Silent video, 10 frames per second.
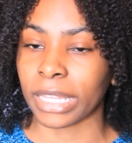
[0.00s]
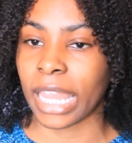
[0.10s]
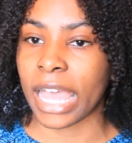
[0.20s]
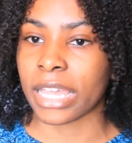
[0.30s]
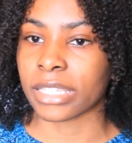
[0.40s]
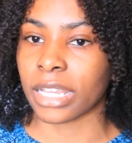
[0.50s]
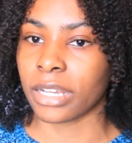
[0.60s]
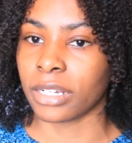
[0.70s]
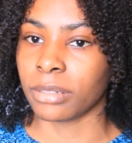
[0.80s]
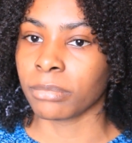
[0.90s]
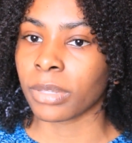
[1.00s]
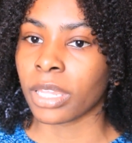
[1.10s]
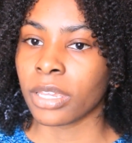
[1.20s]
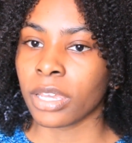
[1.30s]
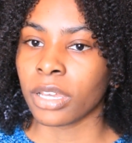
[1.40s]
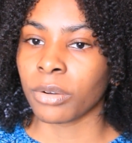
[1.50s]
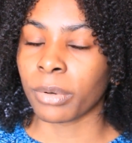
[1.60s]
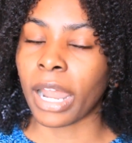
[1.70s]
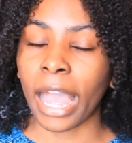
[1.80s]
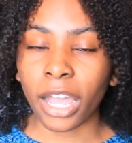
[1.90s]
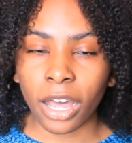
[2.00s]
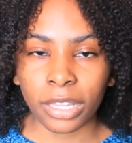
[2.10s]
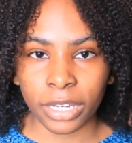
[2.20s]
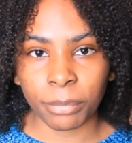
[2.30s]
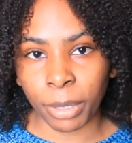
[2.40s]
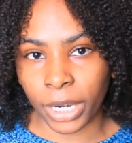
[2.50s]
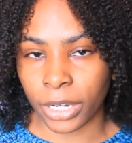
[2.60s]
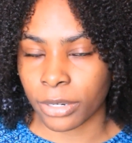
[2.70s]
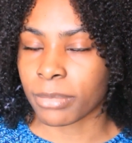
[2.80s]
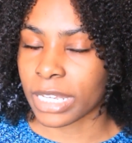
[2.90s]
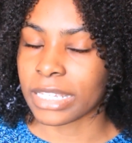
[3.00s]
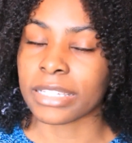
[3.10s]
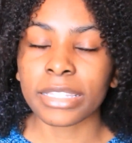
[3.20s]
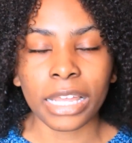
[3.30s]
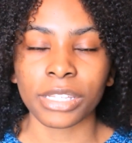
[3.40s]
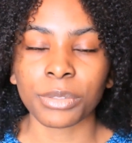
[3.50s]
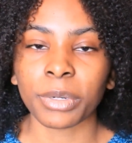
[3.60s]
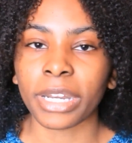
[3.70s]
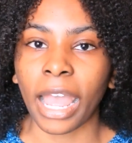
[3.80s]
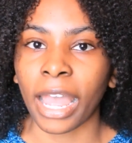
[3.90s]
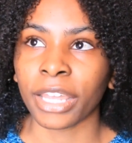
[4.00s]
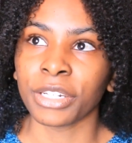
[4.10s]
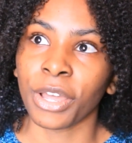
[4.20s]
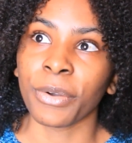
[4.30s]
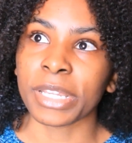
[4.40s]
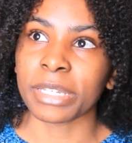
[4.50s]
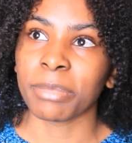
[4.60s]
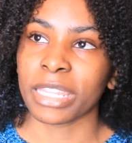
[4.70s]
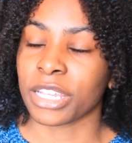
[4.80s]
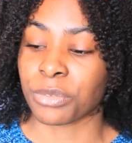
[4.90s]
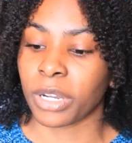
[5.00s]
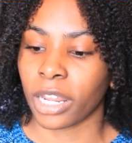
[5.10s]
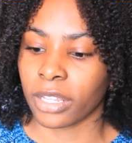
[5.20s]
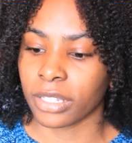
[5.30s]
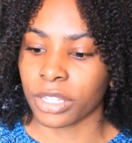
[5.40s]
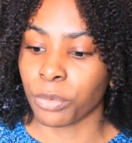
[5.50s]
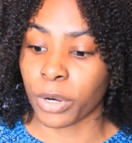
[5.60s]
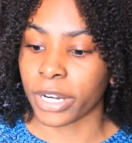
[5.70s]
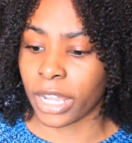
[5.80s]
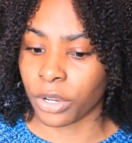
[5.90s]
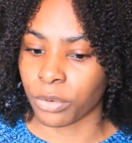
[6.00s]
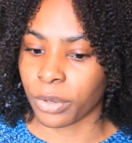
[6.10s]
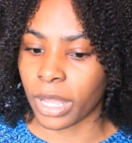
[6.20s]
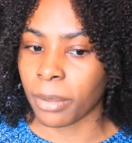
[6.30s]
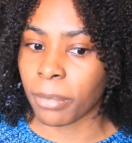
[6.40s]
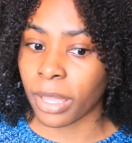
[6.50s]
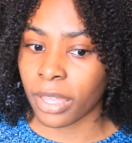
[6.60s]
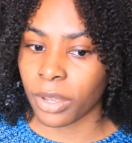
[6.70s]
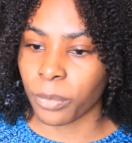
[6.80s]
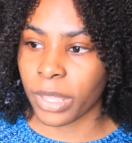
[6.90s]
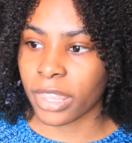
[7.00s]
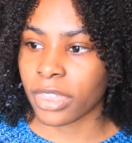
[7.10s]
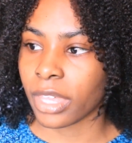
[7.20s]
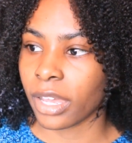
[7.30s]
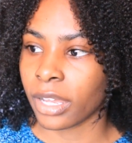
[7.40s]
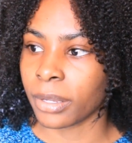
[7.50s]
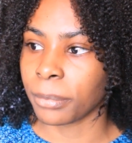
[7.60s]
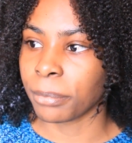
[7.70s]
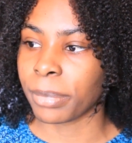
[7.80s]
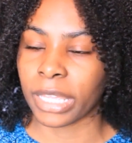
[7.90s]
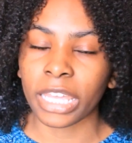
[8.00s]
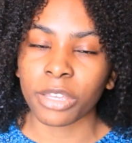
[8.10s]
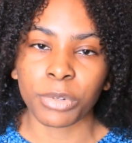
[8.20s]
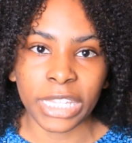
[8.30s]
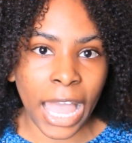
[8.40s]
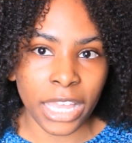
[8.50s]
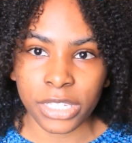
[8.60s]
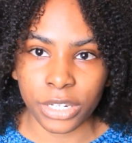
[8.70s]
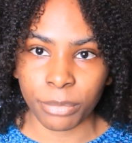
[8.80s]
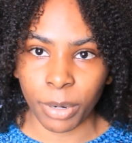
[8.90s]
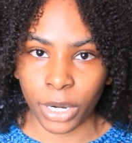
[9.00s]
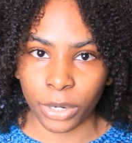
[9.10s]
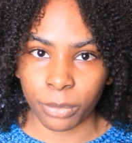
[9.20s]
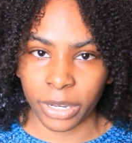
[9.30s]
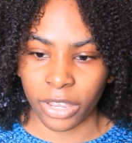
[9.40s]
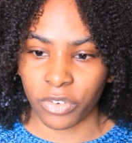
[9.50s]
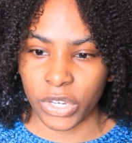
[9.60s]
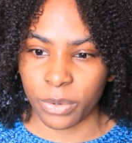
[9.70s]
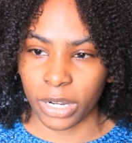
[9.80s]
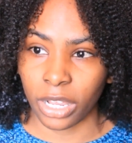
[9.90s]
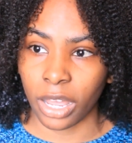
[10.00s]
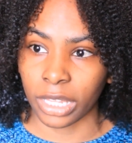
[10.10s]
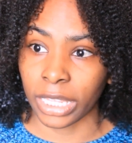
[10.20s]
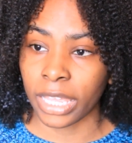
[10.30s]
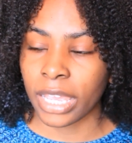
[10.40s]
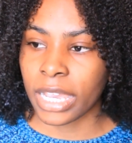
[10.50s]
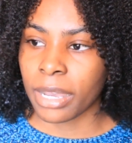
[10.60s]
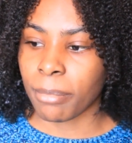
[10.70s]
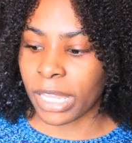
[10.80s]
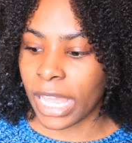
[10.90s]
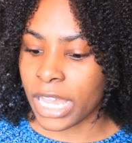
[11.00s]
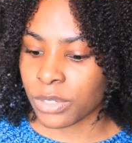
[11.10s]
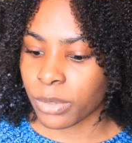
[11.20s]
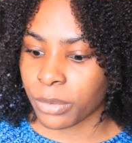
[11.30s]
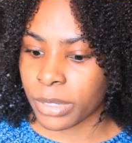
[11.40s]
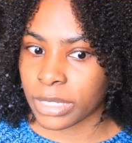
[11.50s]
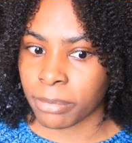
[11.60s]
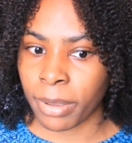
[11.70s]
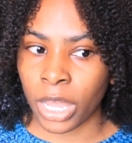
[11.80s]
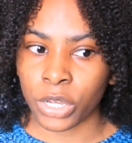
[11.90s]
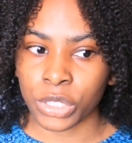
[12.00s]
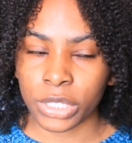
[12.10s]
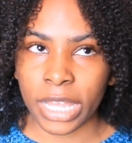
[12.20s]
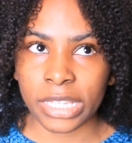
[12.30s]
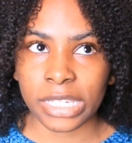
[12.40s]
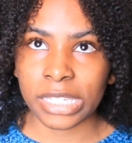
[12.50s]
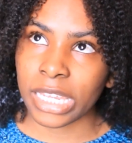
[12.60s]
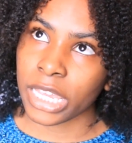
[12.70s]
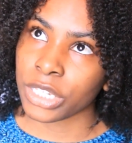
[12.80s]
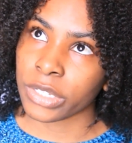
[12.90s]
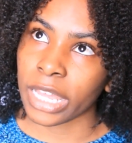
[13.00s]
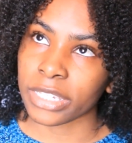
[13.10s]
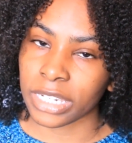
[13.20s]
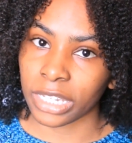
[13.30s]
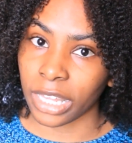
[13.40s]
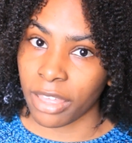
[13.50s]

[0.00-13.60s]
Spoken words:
last what I call it a perm, because that's what I know it to be. That's what the word I grew up with, but relaxer, perm, whatever you want to call it. My last one was about 2010, 2011.